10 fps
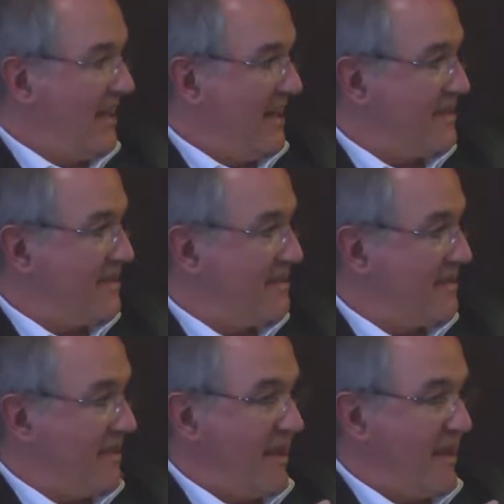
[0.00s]
is
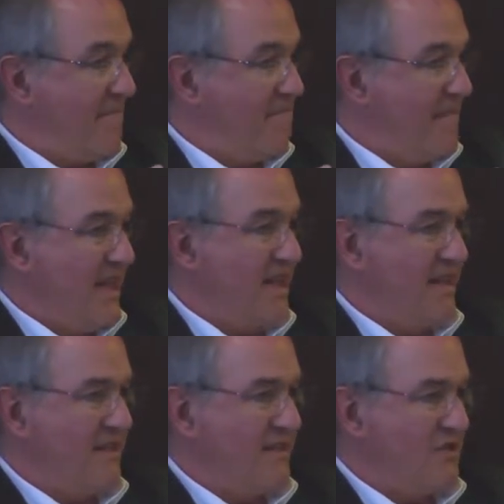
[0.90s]

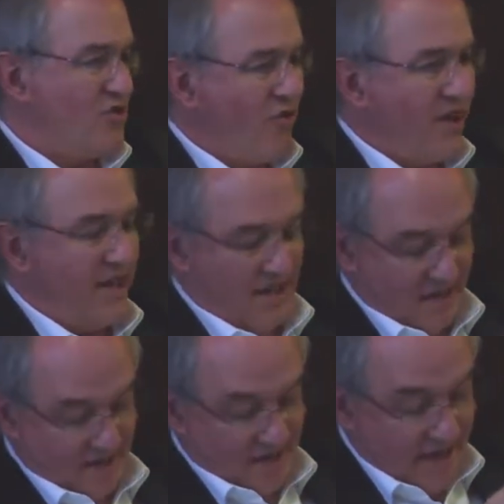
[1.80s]
being strongly
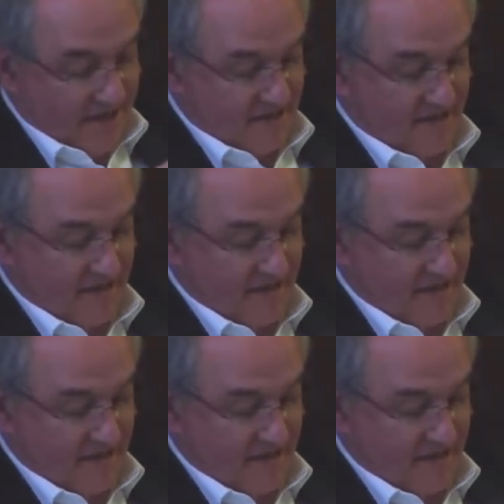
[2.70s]
hit